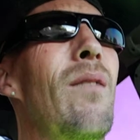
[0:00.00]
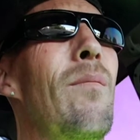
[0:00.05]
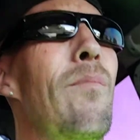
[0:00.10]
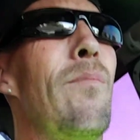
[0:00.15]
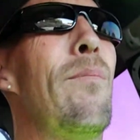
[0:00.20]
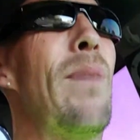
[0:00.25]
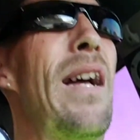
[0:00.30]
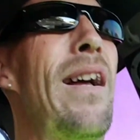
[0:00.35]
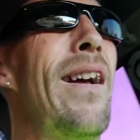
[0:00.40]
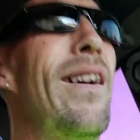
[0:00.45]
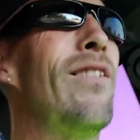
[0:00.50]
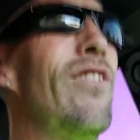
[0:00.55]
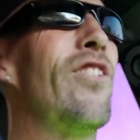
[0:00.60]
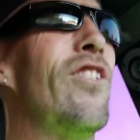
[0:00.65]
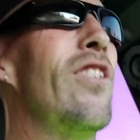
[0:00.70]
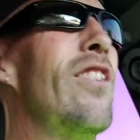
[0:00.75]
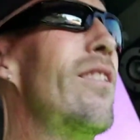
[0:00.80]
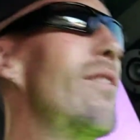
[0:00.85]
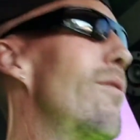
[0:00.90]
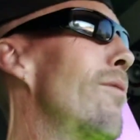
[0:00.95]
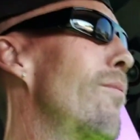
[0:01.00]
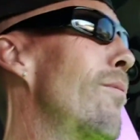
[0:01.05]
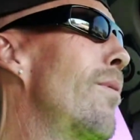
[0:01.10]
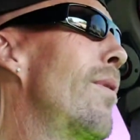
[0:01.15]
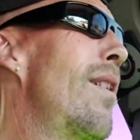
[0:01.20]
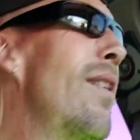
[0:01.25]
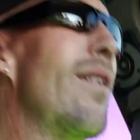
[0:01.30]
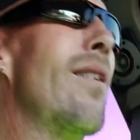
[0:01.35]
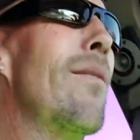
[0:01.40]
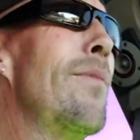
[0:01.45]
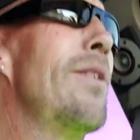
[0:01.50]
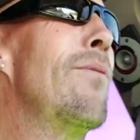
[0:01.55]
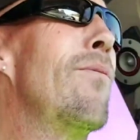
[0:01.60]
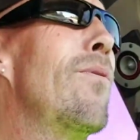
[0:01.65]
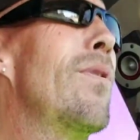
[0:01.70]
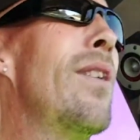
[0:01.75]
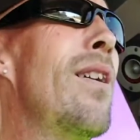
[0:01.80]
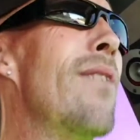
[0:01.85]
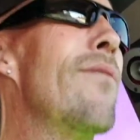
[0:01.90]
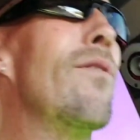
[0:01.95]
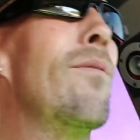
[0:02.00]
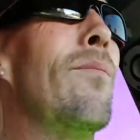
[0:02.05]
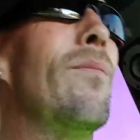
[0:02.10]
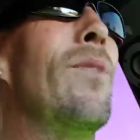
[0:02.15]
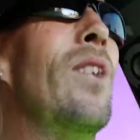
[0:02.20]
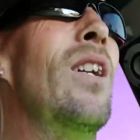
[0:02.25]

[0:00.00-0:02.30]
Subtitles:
bad shit, or I mean, whatever.